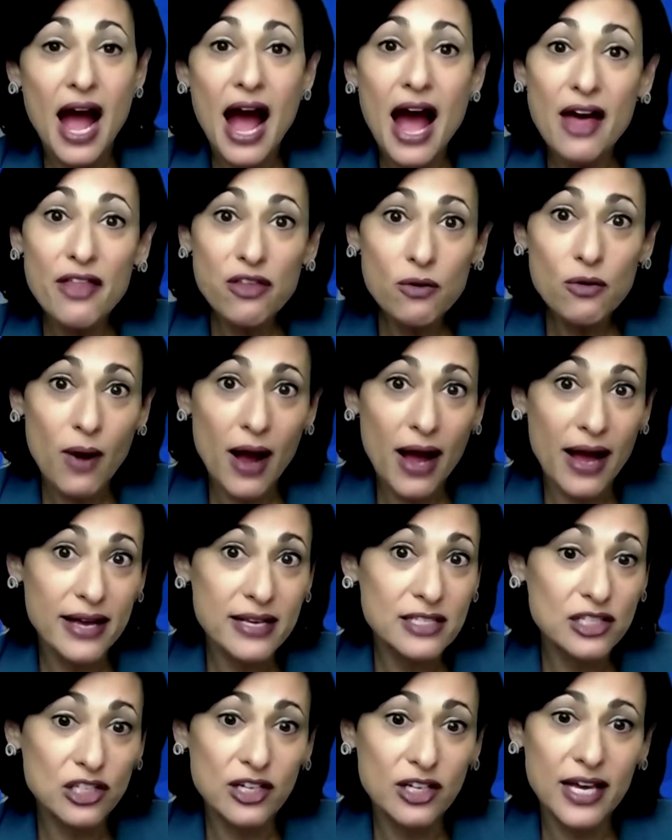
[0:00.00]

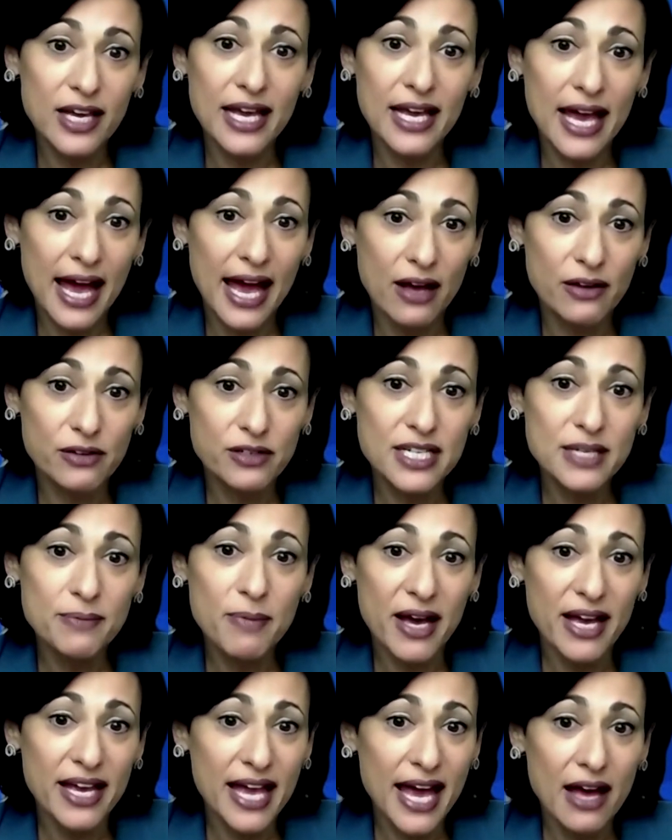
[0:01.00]
Otherwise, looking county
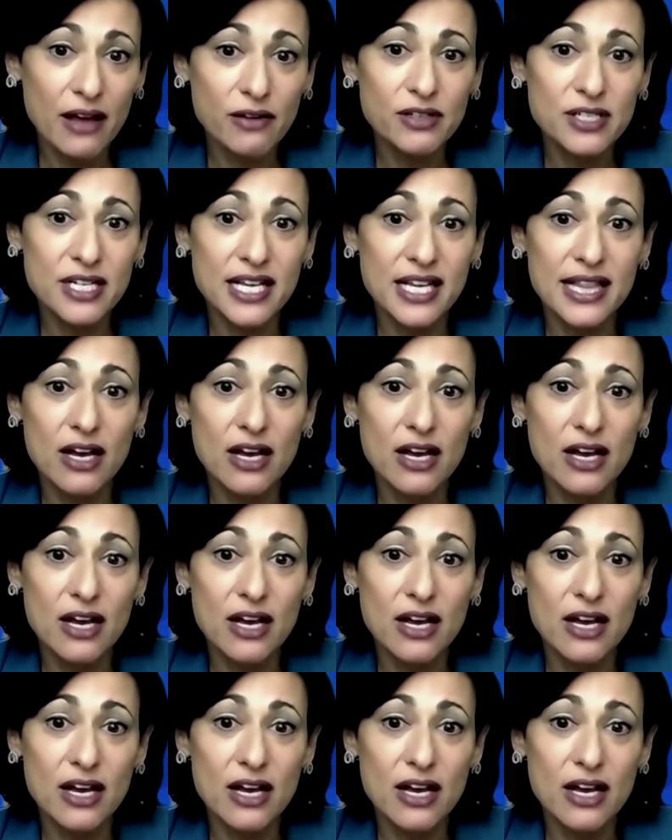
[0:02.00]
by county,